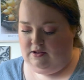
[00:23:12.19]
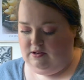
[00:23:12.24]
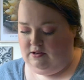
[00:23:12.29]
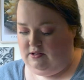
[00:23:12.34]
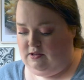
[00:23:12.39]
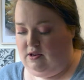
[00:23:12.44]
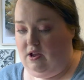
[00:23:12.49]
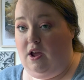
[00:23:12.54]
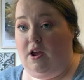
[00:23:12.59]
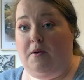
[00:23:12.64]

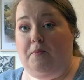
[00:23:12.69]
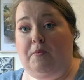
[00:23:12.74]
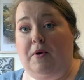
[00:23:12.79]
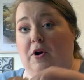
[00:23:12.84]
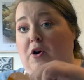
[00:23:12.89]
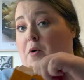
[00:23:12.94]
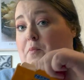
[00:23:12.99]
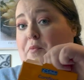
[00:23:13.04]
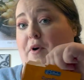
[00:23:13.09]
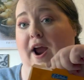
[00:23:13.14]
so,
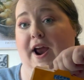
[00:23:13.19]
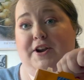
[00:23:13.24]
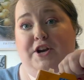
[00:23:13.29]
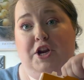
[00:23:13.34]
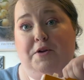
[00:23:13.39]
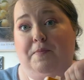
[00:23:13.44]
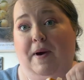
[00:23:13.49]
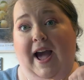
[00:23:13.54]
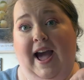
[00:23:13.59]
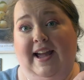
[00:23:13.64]
got brand
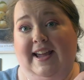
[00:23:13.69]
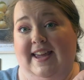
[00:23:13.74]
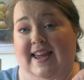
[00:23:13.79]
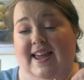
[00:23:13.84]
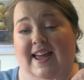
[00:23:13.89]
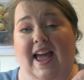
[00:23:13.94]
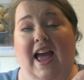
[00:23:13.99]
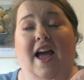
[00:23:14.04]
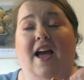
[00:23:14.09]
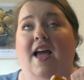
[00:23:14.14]
new
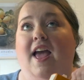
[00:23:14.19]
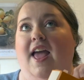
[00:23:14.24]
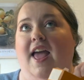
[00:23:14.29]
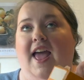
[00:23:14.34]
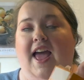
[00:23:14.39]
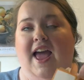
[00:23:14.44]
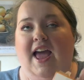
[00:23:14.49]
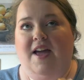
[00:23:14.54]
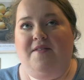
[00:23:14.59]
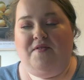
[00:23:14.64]
packet
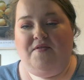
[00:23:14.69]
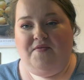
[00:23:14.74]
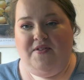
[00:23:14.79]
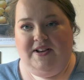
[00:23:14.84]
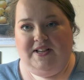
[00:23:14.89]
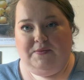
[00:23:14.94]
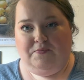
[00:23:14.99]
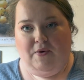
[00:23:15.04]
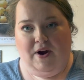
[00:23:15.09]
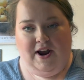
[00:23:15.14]

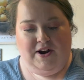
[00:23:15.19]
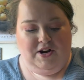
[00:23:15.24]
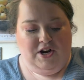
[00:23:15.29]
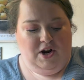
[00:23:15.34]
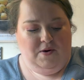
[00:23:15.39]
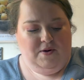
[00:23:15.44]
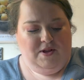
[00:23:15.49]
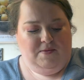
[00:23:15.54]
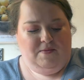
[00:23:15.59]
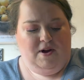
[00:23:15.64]
everything's brand
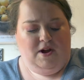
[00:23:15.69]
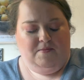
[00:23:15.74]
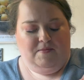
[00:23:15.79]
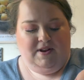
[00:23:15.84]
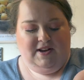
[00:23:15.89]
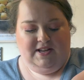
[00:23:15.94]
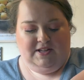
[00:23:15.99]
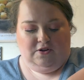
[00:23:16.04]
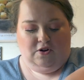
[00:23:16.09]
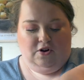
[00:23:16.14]
new at the
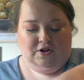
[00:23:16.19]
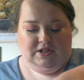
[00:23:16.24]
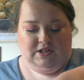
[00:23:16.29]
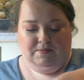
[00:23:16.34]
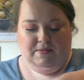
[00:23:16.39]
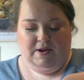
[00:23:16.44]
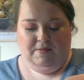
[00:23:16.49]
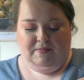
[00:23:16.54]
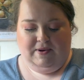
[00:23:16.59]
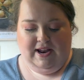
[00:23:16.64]
moment. It's costing
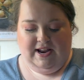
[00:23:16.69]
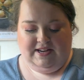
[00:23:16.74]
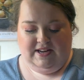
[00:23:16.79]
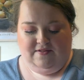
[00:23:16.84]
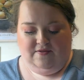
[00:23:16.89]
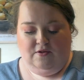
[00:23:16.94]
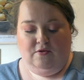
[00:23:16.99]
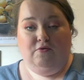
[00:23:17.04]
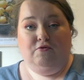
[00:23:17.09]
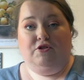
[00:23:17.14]
me a bloody
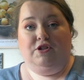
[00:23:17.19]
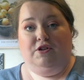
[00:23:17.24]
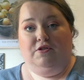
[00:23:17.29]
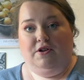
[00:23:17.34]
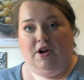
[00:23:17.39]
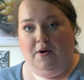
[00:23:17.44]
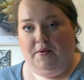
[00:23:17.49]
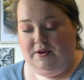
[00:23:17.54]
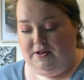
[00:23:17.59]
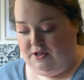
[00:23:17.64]
fortune
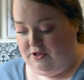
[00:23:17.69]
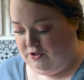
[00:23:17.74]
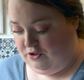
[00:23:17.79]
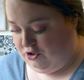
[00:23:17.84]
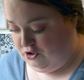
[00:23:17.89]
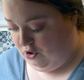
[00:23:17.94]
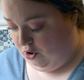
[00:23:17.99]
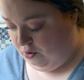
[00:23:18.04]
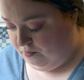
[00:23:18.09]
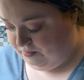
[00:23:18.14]
going to the
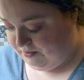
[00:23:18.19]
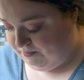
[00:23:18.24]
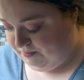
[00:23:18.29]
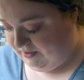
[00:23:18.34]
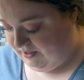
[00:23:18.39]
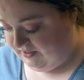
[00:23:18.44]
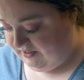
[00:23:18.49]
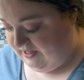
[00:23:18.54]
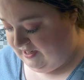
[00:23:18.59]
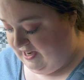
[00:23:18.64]
shops
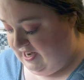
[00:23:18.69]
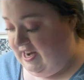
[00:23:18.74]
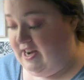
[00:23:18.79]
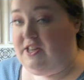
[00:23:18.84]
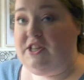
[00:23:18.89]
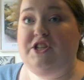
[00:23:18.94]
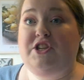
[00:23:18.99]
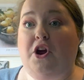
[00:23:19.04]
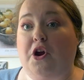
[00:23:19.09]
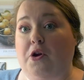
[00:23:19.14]
because I need
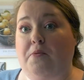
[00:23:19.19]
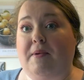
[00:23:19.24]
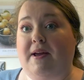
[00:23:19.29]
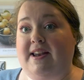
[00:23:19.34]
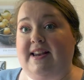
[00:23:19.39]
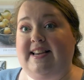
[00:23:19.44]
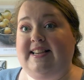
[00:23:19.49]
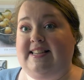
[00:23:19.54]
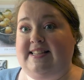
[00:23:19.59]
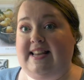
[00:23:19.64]
so
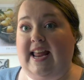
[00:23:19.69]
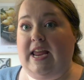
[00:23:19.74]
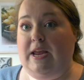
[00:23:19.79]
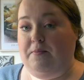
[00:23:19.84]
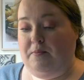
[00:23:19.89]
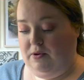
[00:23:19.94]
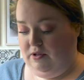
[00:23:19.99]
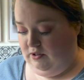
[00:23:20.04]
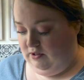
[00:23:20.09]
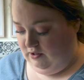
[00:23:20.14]
many
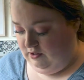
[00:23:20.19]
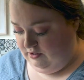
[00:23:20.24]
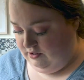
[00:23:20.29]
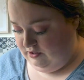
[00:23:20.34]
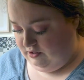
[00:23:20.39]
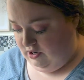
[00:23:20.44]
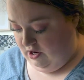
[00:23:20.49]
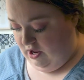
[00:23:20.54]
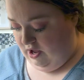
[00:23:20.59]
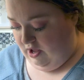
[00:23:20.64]

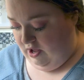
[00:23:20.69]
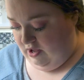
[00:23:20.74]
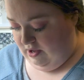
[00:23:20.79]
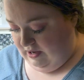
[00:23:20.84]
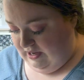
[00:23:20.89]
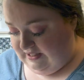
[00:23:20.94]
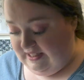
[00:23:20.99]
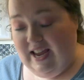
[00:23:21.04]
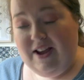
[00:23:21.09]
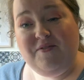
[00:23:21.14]
staples.
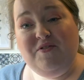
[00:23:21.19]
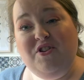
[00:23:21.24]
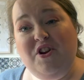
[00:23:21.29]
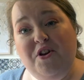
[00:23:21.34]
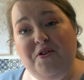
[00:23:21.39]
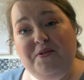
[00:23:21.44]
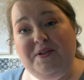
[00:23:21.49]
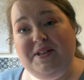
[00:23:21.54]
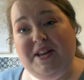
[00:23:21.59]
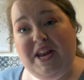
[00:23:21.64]
Because I have
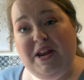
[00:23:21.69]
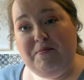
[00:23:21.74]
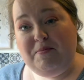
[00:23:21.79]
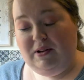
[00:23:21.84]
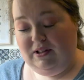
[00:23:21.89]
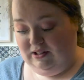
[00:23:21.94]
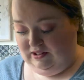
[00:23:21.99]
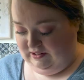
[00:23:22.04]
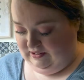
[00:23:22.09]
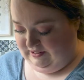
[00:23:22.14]
no
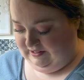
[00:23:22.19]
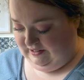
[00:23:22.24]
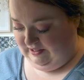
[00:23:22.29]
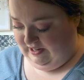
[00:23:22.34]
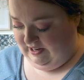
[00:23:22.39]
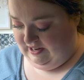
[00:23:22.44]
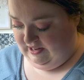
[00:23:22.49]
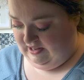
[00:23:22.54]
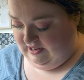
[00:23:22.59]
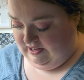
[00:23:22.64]
staples.
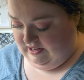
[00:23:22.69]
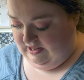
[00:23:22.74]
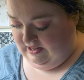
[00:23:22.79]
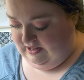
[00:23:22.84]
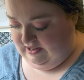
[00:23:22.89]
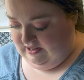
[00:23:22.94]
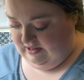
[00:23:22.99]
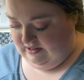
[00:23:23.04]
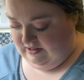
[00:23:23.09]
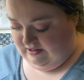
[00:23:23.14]

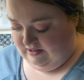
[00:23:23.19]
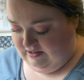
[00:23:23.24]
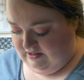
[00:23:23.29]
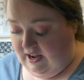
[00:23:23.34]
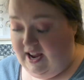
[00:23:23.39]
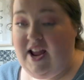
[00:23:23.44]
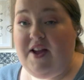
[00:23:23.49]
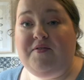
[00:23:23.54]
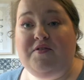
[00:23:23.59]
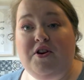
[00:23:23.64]

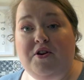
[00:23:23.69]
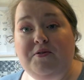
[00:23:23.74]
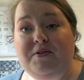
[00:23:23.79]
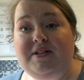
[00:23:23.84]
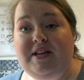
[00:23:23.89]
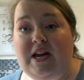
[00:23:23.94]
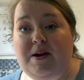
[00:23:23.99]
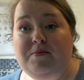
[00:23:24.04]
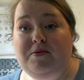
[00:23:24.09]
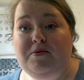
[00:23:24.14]
I have no
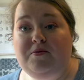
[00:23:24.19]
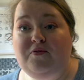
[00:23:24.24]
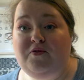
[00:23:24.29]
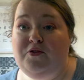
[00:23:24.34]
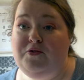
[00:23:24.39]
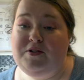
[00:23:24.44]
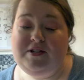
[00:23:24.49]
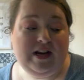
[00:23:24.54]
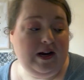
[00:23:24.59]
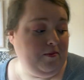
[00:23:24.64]
staple,
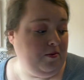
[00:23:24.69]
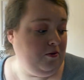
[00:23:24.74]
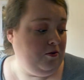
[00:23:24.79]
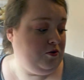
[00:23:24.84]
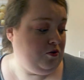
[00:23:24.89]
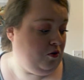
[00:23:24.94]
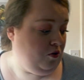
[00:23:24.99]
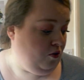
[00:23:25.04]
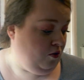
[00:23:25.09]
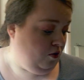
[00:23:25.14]
food
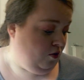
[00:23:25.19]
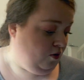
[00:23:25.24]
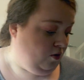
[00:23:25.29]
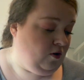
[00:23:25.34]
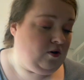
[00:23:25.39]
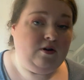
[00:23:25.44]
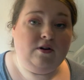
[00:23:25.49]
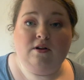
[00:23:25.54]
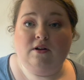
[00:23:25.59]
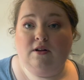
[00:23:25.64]
staples or
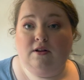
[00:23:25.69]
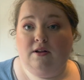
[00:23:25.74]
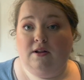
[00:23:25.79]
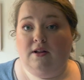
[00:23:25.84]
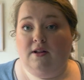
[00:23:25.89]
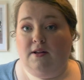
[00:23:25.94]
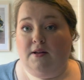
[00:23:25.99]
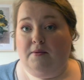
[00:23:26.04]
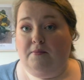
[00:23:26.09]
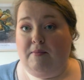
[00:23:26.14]

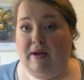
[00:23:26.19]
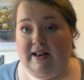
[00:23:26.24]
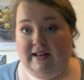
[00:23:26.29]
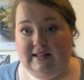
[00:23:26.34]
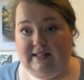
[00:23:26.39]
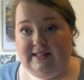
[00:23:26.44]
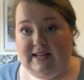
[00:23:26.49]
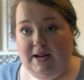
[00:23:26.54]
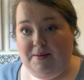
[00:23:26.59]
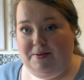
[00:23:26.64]

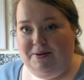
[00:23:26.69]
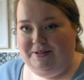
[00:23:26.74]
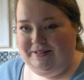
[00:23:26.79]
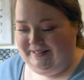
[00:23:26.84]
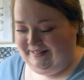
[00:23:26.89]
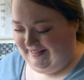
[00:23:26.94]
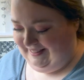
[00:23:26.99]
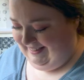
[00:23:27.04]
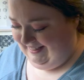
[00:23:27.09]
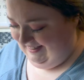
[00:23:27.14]
metal
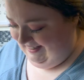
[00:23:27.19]
staples.